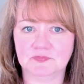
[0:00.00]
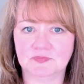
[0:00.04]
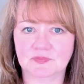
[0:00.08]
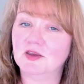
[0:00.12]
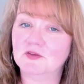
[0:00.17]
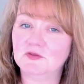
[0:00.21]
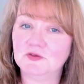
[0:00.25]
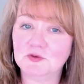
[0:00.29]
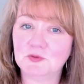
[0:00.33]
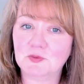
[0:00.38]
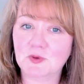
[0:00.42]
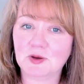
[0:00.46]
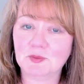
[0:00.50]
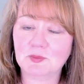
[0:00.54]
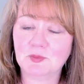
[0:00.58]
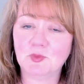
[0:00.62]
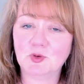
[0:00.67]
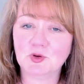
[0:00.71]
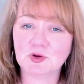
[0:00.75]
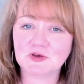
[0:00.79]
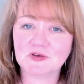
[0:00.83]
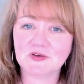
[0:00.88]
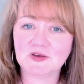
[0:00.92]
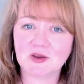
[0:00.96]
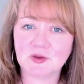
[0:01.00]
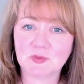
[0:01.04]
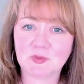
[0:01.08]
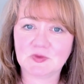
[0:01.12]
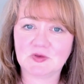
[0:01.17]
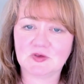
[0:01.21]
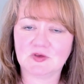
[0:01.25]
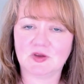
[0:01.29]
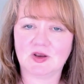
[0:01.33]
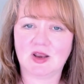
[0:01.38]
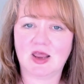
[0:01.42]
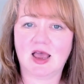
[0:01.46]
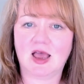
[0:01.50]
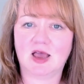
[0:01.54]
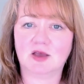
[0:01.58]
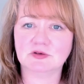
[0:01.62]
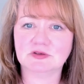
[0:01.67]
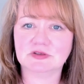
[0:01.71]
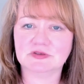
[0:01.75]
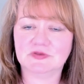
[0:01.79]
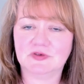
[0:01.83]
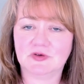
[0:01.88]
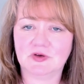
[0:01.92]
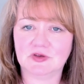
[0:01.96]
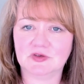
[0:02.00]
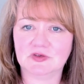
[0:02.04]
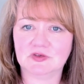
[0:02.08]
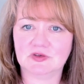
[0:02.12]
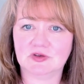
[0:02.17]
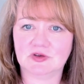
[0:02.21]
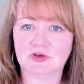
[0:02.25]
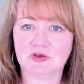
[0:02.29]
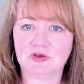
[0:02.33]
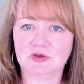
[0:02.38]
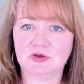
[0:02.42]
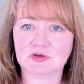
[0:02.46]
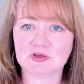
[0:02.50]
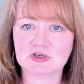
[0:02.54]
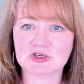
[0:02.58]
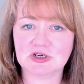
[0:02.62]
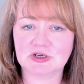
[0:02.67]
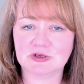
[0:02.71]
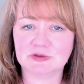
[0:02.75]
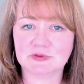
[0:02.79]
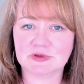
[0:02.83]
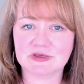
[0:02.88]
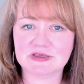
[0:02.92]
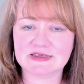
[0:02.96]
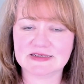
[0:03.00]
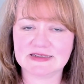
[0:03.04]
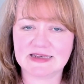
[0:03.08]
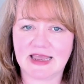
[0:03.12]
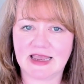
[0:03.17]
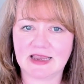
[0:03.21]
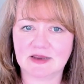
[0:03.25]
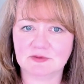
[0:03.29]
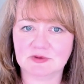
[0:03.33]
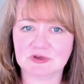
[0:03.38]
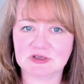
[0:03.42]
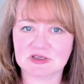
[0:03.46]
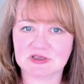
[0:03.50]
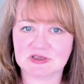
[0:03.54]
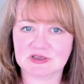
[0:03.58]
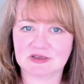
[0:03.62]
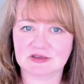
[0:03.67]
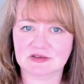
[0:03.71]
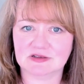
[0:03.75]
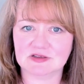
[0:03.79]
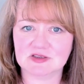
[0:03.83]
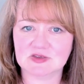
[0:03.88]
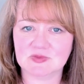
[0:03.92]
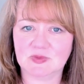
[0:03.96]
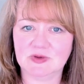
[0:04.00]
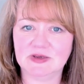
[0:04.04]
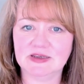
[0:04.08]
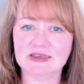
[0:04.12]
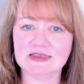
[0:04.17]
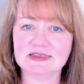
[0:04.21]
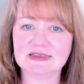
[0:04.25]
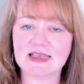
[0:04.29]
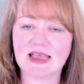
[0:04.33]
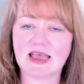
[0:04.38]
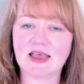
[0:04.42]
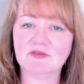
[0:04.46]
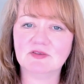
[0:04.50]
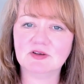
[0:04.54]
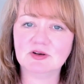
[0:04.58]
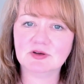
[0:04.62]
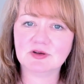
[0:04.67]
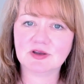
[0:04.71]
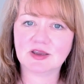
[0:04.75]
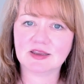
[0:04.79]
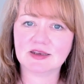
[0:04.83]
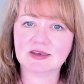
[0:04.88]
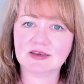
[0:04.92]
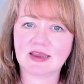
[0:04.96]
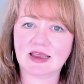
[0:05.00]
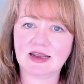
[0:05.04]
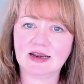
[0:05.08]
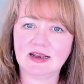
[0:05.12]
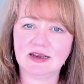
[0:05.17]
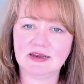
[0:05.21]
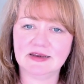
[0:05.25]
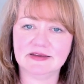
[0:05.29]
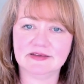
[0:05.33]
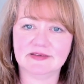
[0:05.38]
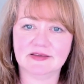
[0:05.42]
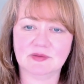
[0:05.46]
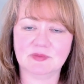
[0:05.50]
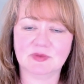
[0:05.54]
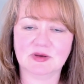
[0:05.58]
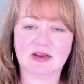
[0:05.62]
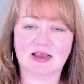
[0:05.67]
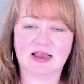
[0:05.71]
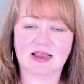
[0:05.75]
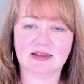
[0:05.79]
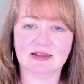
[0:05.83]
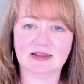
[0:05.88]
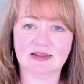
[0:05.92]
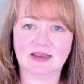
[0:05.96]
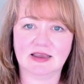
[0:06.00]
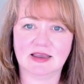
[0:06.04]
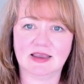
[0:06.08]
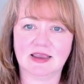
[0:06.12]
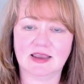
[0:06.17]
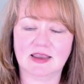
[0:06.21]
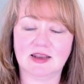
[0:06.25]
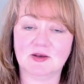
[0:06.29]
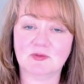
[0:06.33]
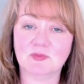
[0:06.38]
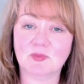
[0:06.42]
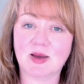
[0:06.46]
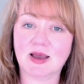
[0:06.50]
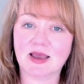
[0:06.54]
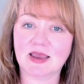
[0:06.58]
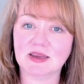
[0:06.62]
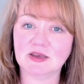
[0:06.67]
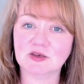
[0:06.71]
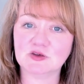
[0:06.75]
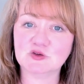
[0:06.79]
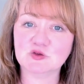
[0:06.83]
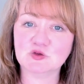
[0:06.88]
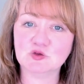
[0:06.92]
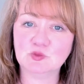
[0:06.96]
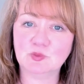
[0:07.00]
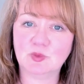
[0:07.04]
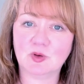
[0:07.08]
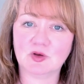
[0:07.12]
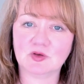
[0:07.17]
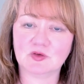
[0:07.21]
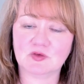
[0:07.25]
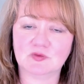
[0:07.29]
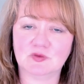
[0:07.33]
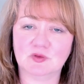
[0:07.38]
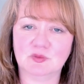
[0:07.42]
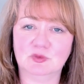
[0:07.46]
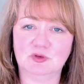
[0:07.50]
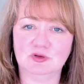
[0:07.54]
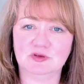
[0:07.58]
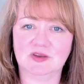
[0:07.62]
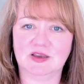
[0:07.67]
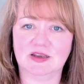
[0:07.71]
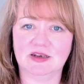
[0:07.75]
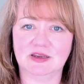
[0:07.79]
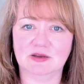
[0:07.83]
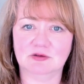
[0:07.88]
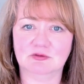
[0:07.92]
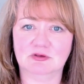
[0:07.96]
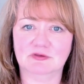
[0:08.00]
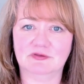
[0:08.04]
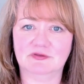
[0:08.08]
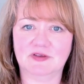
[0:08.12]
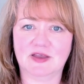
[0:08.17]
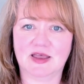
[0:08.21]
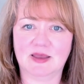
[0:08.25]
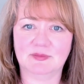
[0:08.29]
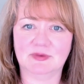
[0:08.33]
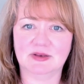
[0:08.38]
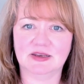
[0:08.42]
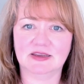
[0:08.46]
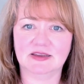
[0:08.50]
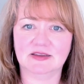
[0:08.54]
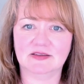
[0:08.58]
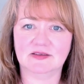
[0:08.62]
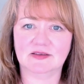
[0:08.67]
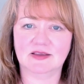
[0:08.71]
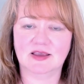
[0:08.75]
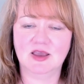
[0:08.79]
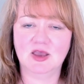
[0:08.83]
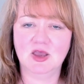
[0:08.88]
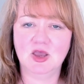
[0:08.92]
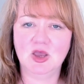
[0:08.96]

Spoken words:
If you want more tips on how to foster your children's language skills, please have a look at Annalisa Miranda and my Toolbox for Multilingual Families,